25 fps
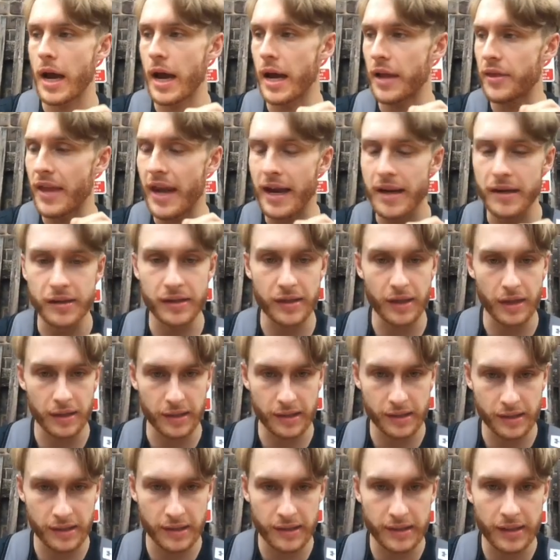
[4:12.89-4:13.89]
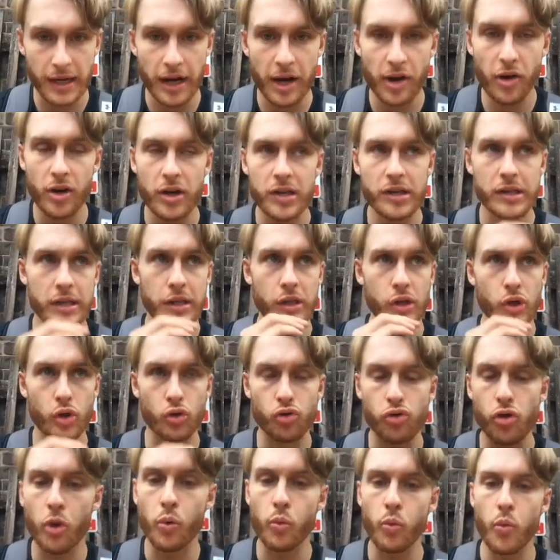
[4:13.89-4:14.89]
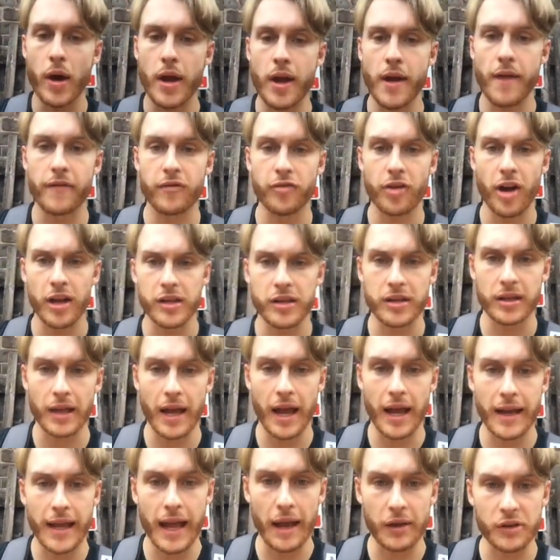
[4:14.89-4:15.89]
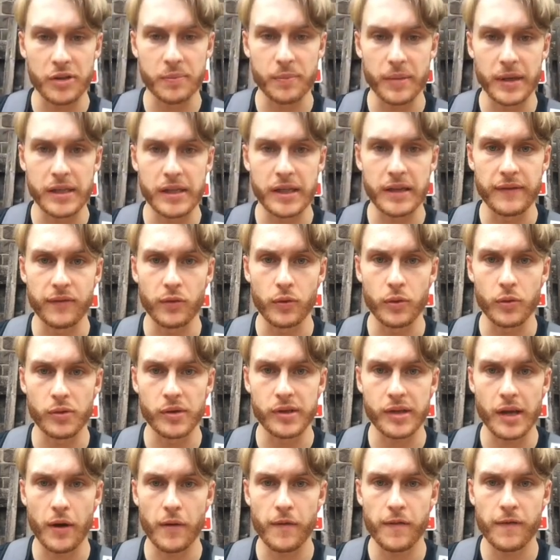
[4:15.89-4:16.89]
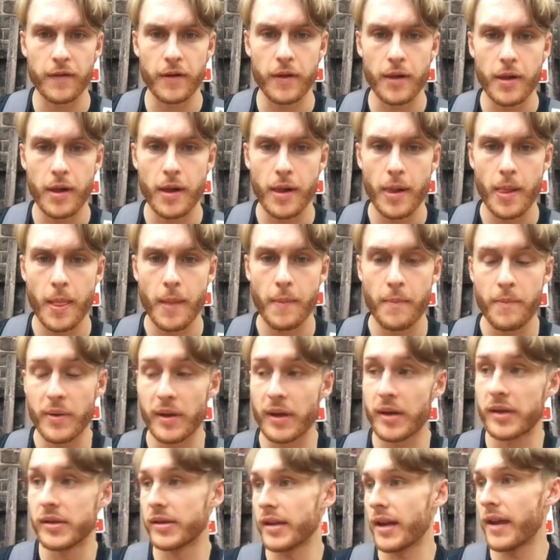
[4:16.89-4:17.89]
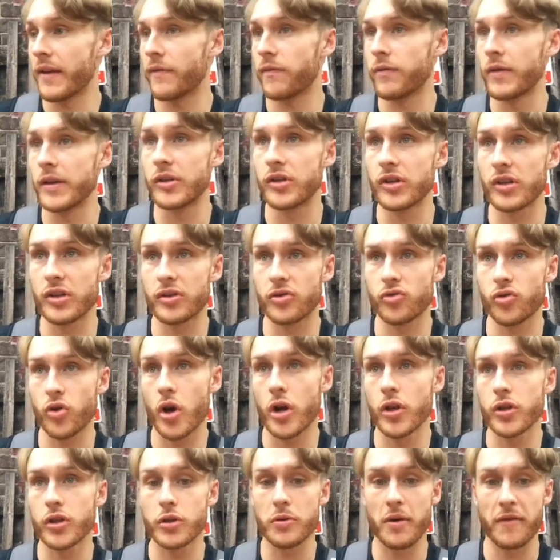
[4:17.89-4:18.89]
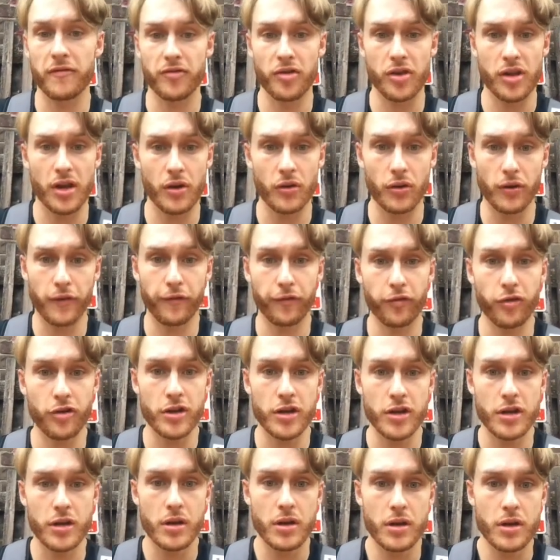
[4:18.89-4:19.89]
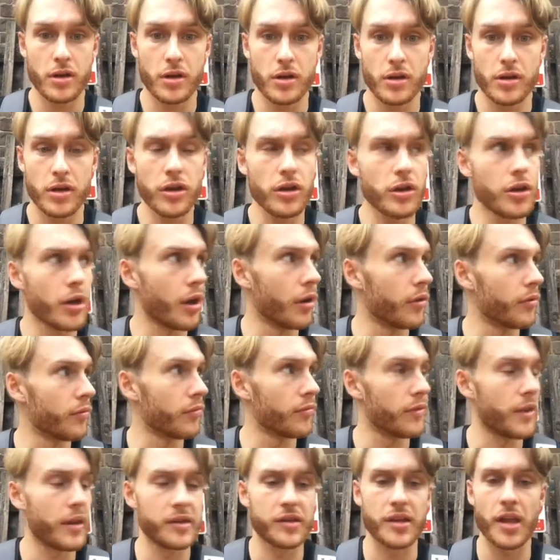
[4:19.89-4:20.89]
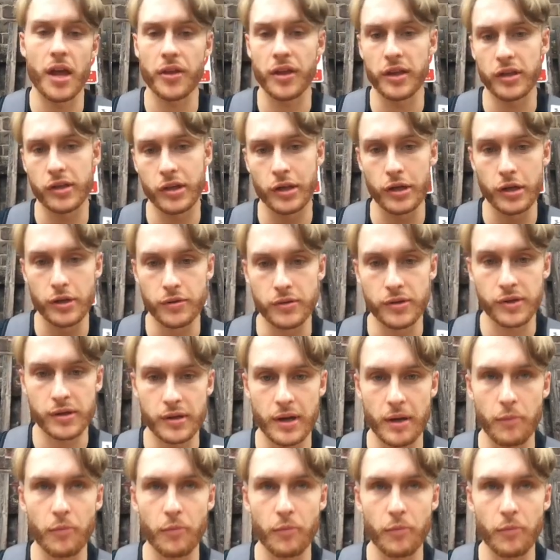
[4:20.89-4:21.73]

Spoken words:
And that is a seriously strong way of creating that accountability for yourself. Because if we just try and do everything on the free, you know, there's nothing to lose.